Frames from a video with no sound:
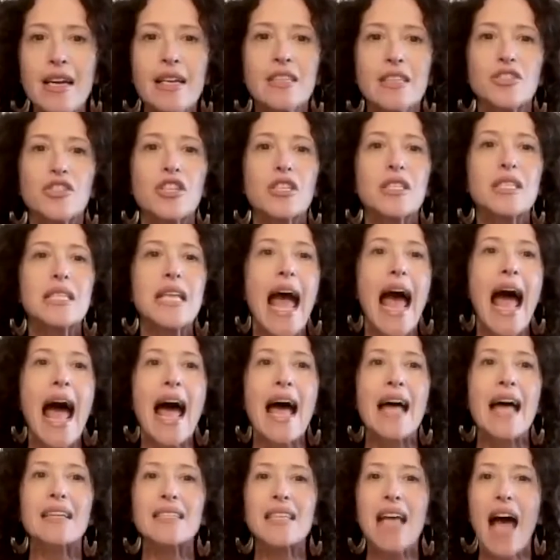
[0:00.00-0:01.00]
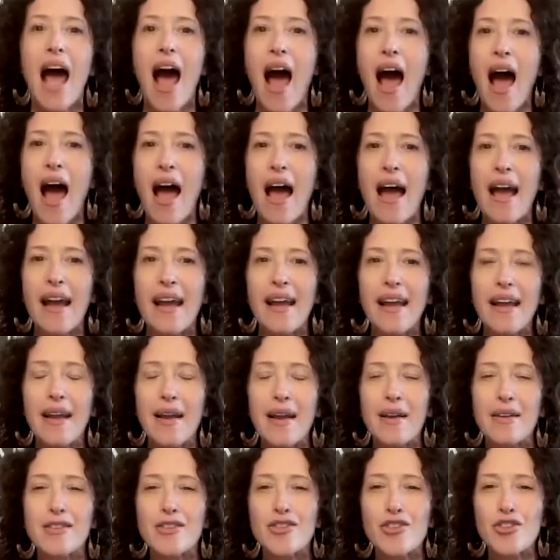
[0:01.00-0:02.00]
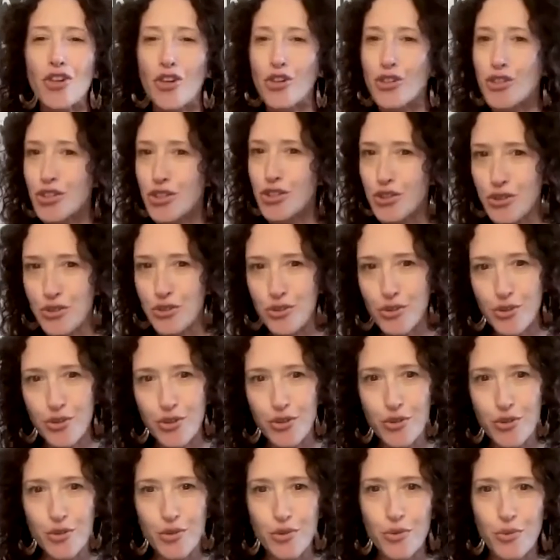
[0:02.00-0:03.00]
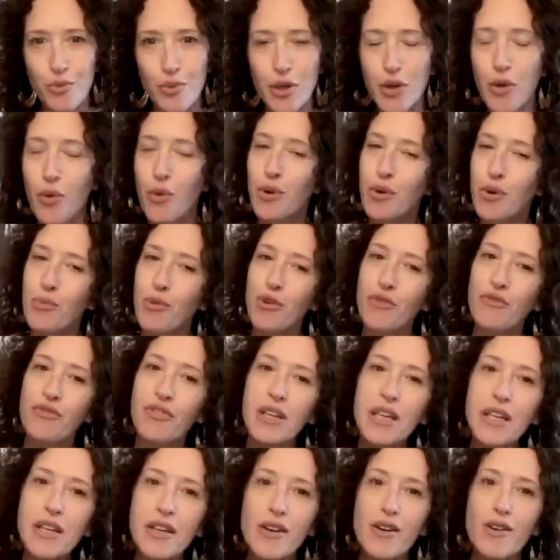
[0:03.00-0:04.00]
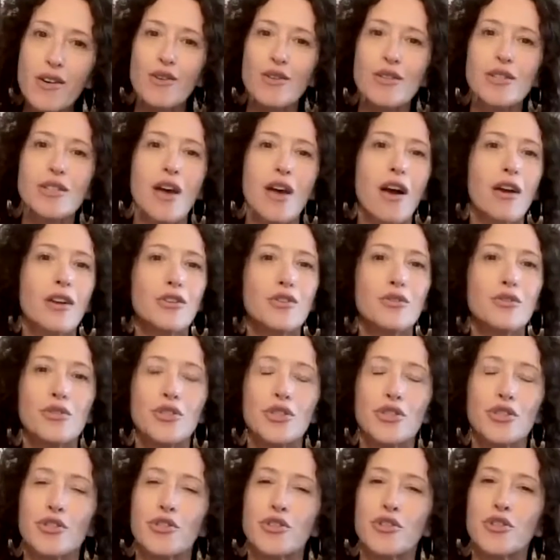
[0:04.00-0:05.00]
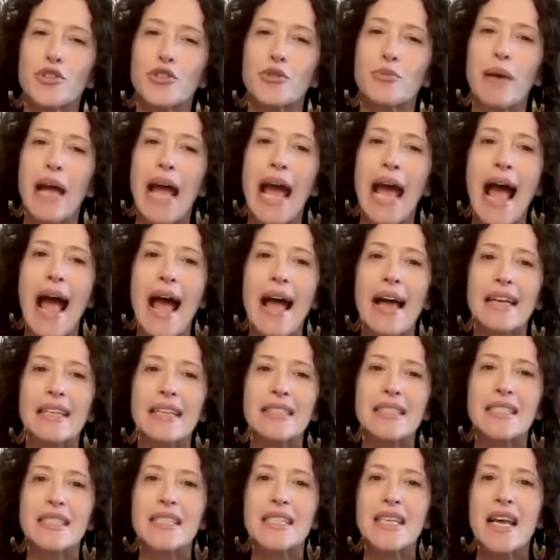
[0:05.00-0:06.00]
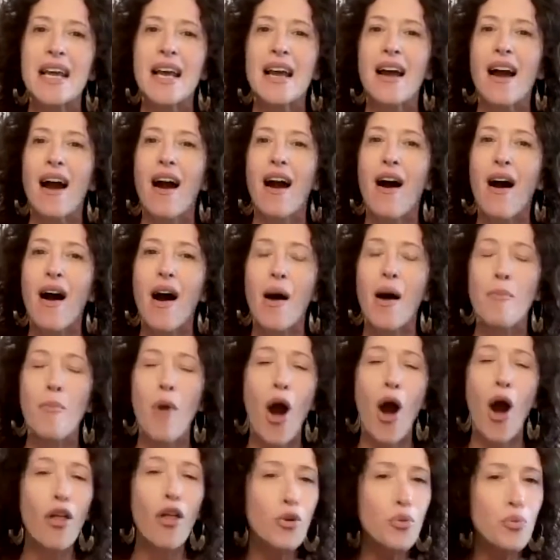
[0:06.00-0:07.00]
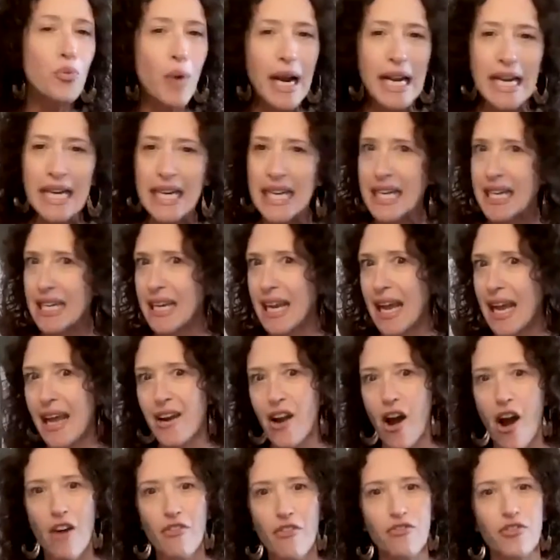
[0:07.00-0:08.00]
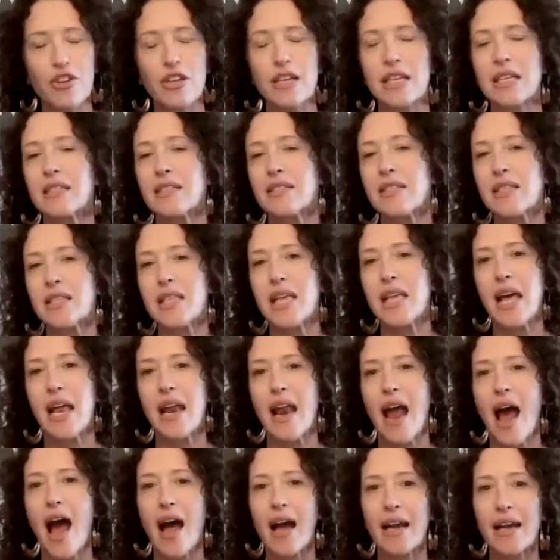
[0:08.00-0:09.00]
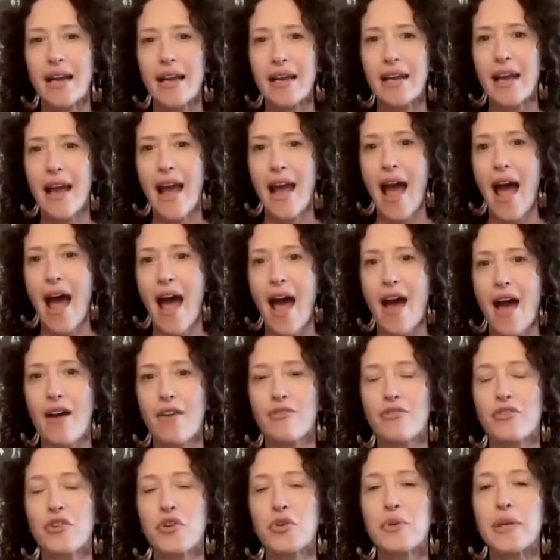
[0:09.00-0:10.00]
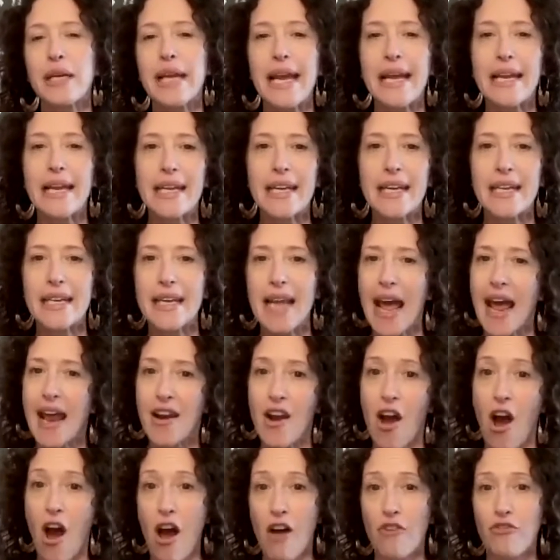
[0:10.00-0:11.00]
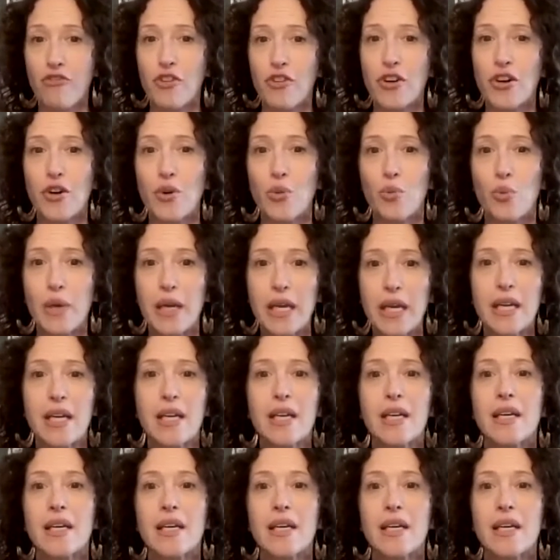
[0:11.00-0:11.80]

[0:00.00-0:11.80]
Just as I start to record more videos on YouTube and all the writing and offerings that I have created and offer week